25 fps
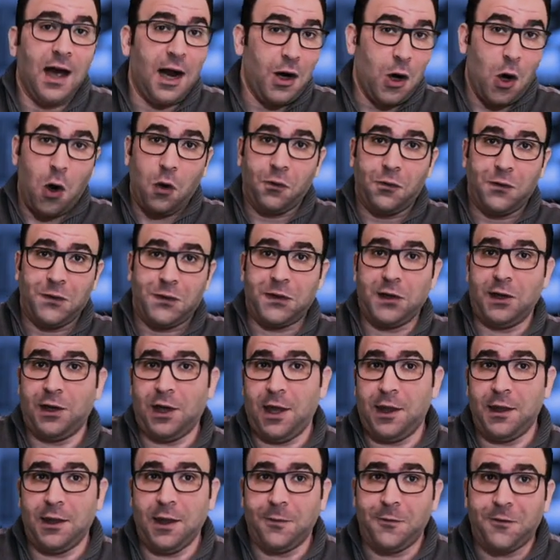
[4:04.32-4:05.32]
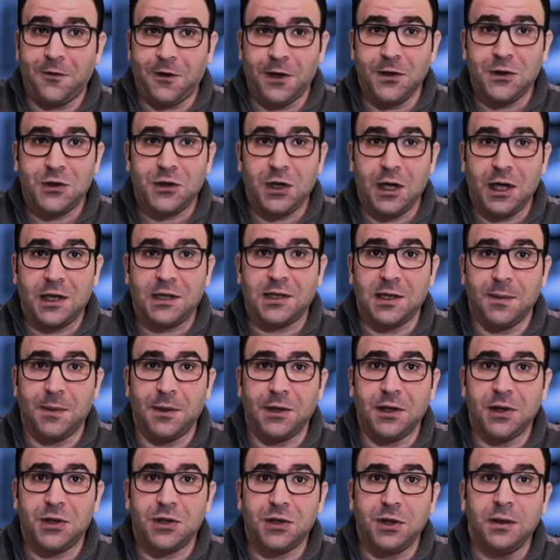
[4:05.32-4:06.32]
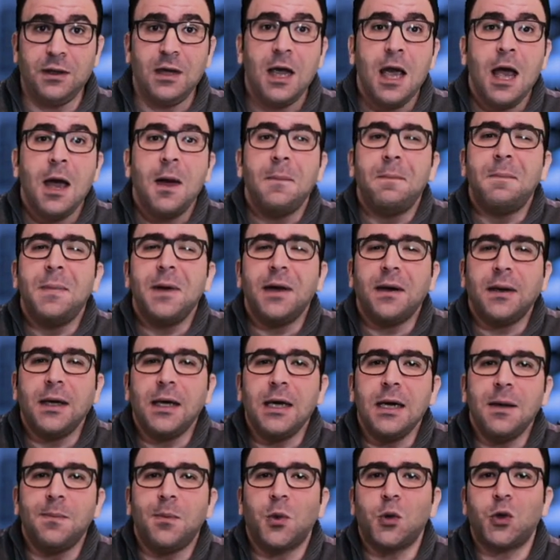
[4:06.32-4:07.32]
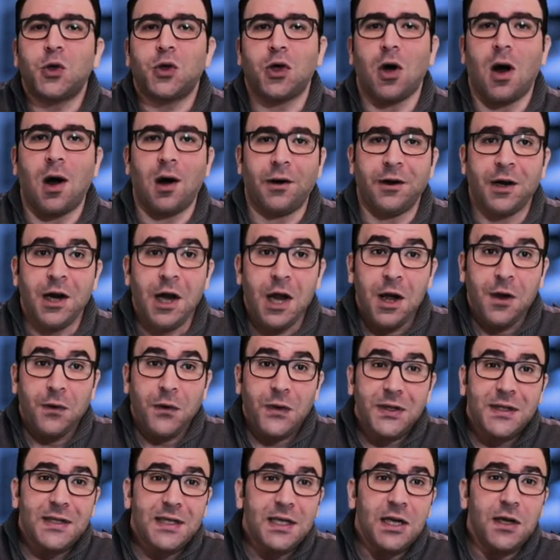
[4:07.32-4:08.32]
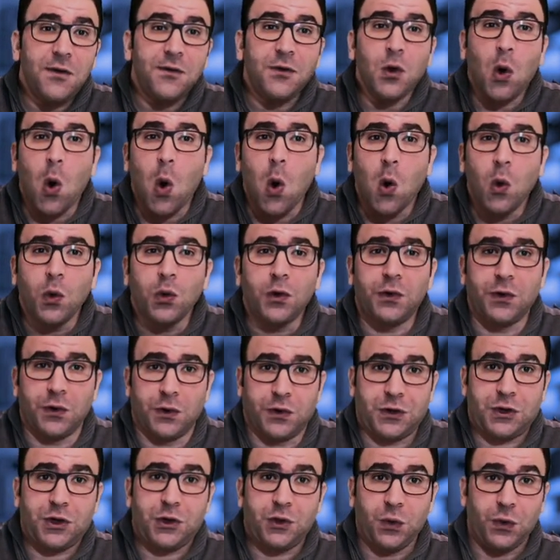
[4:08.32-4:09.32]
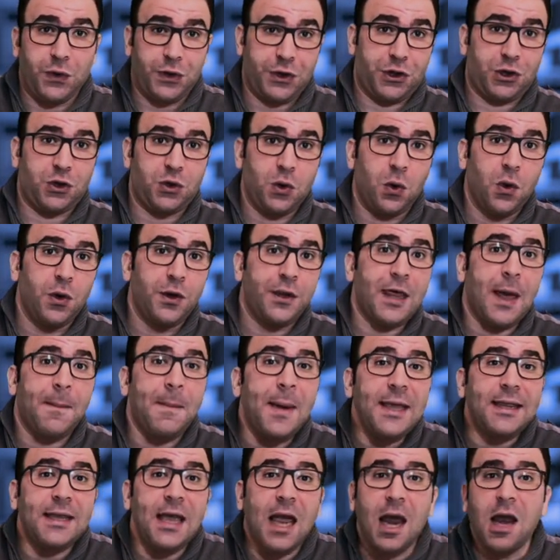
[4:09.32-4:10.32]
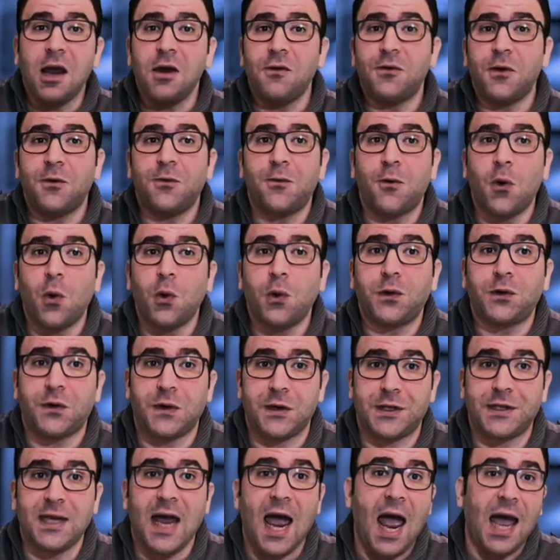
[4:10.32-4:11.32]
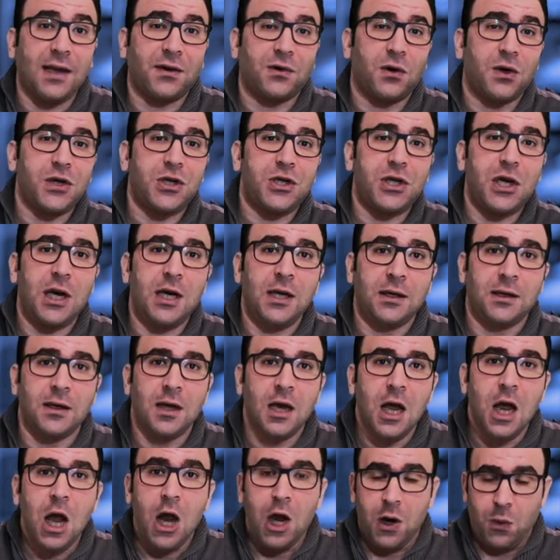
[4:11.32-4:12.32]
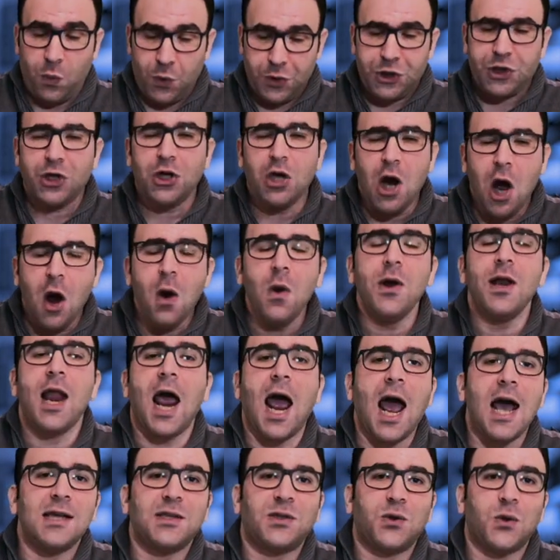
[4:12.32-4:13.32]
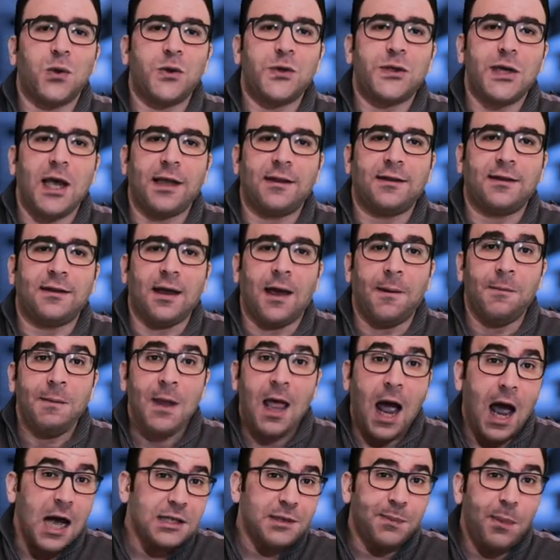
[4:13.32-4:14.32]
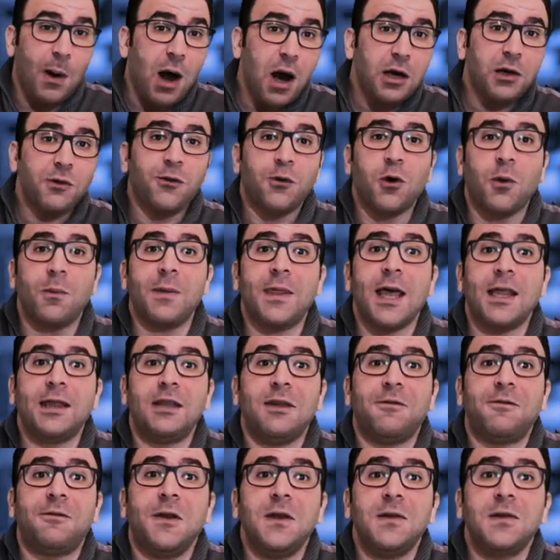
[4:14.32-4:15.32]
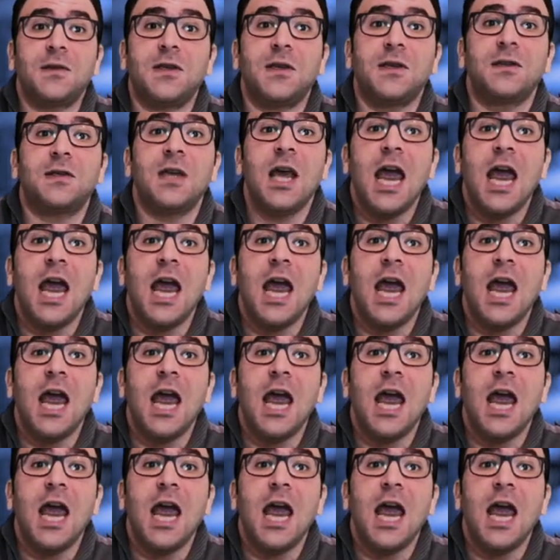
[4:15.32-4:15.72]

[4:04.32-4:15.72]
an officer in the French expedition, Berry Bouchard, received orders to restore the medieval fortress at Rashid, which known as Rosetta, as part from the defenses